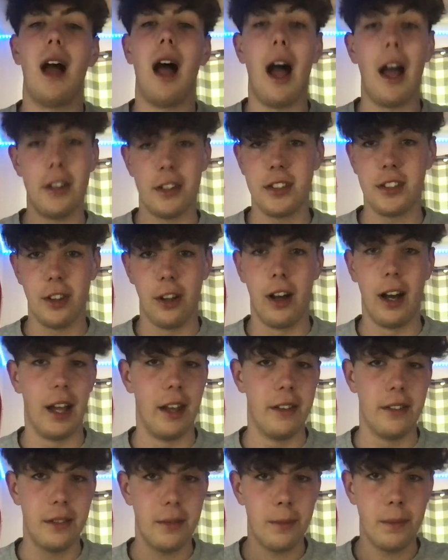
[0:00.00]
I just thought
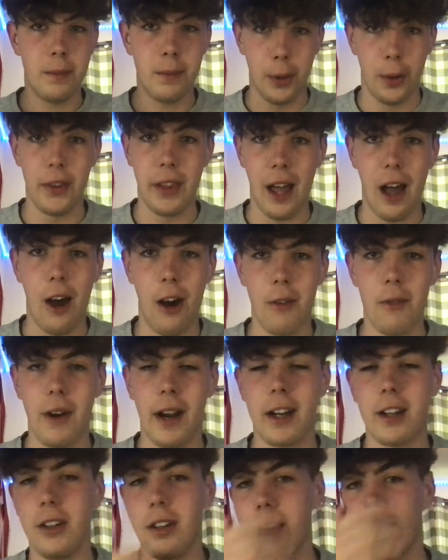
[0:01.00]
I'd put that on
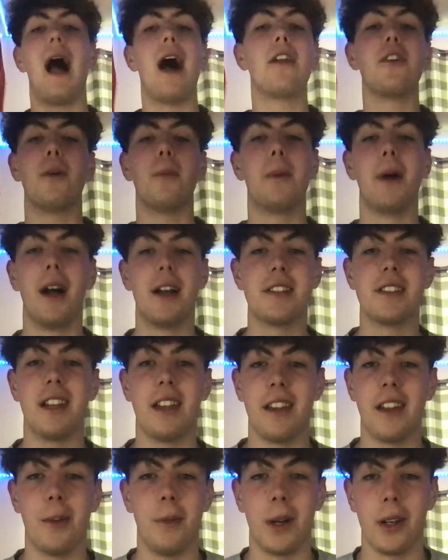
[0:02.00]
record. I don't
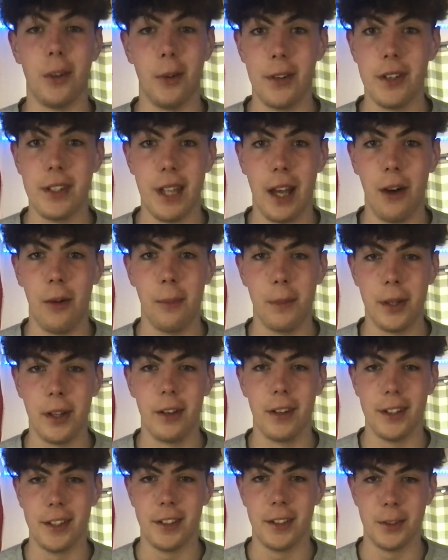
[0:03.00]
personally think we're going down
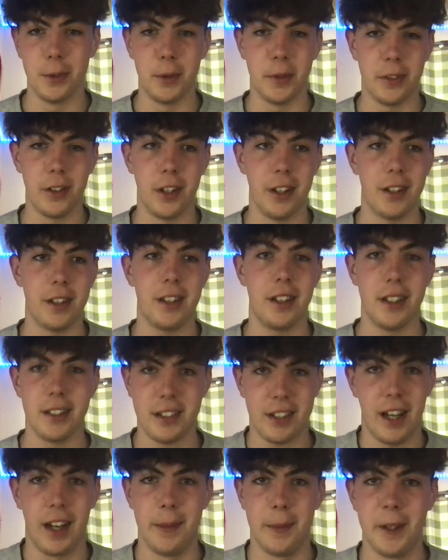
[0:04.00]
purely because we've got a
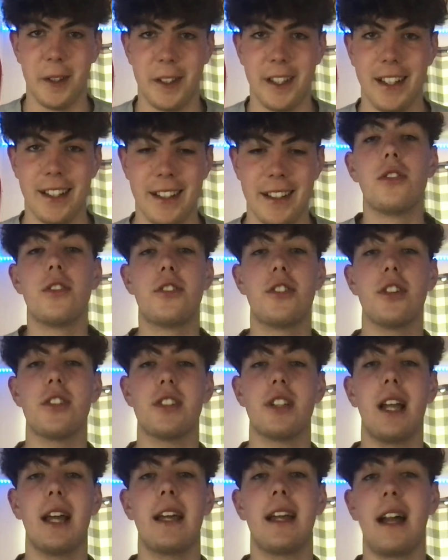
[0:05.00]
sky blue kit. So
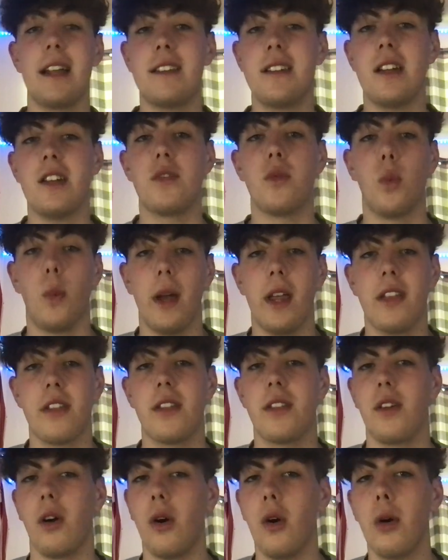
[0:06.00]
just like I did
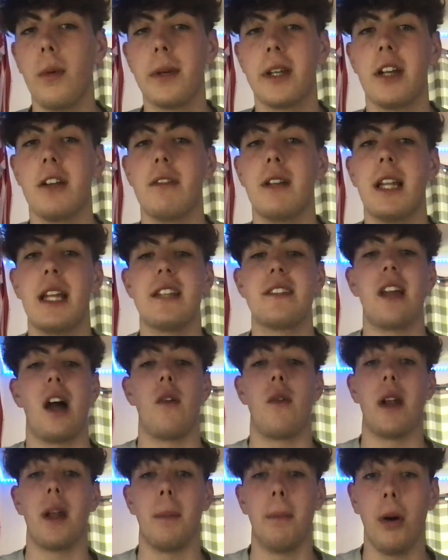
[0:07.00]
with the home kit release, I
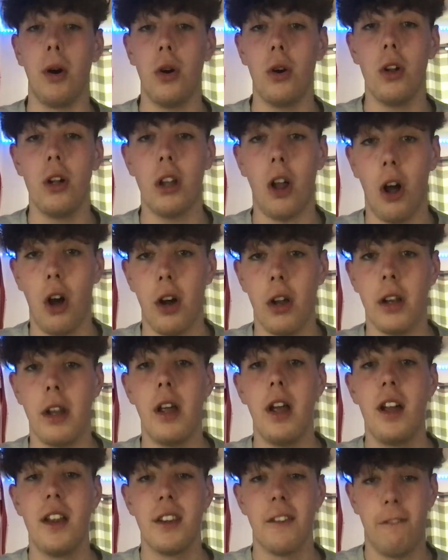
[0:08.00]
ran a poll on
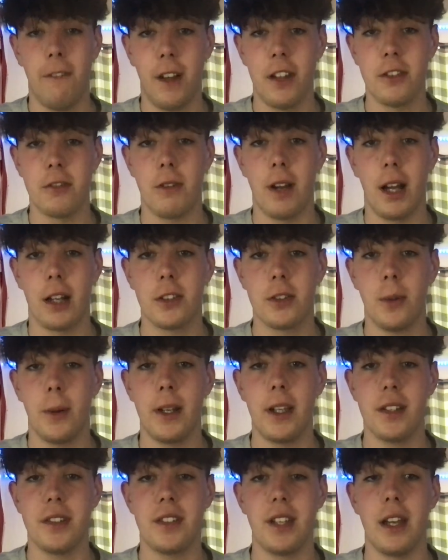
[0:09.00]
the Fans React
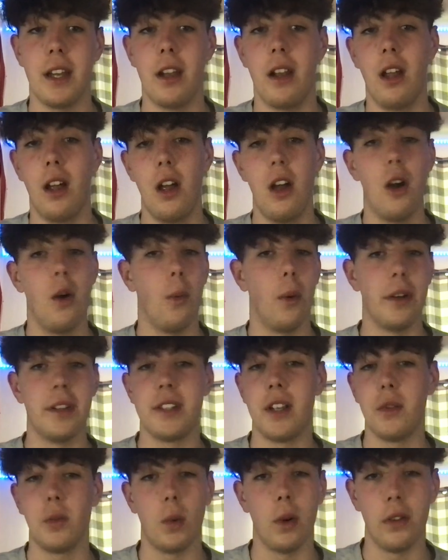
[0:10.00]
Twitter saying, what does
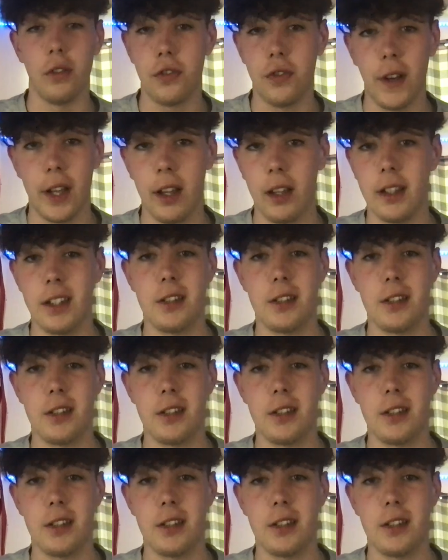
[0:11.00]
everyone feel?